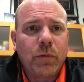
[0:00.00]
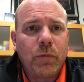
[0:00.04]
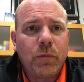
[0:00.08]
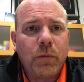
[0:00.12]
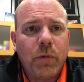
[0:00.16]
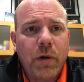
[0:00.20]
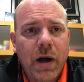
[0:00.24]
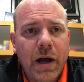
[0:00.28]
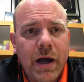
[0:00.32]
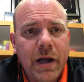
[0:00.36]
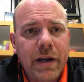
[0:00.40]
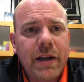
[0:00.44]

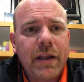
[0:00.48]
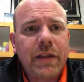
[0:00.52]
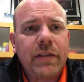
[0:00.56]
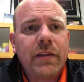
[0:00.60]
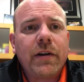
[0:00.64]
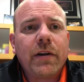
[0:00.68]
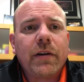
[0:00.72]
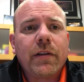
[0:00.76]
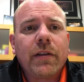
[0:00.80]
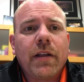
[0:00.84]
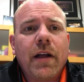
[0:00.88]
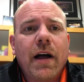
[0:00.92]
won and
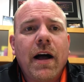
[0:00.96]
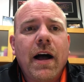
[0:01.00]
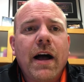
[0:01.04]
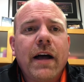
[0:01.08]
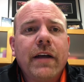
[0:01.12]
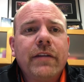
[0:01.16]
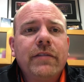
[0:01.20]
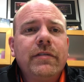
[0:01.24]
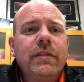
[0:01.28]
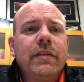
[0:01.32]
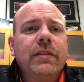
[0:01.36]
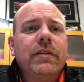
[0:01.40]
they're
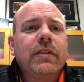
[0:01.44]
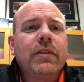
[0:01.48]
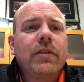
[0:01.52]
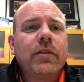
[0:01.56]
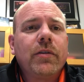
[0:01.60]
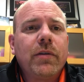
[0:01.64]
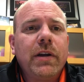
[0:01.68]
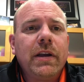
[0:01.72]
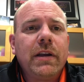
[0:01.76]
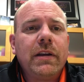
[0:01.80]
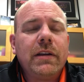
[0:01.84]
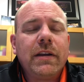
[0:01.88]
lost in the
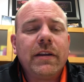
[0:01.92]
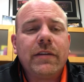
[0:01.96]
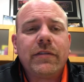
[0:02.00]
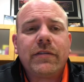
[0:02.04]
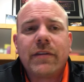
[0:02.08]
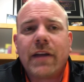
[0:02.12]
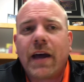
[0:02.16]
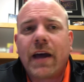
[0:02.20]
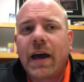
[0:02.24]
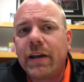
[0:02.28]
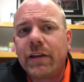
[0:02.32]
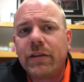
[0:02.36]
greet.
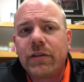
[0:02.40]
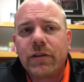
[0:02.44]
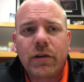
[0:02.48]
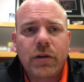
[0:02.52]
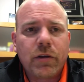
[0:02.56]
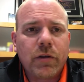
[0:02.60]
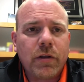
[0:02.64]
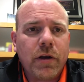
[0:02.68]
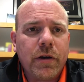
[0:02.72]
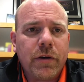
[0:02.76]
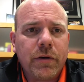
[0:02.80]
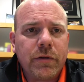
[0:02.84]
It's not in the
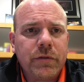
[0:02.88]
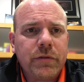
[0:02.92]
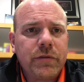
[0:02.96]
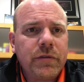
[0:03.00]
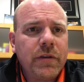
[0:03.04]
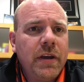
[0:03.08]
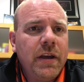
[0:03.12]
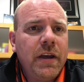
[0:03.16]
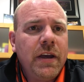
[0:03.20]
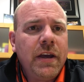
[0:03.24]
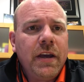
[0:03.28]
close.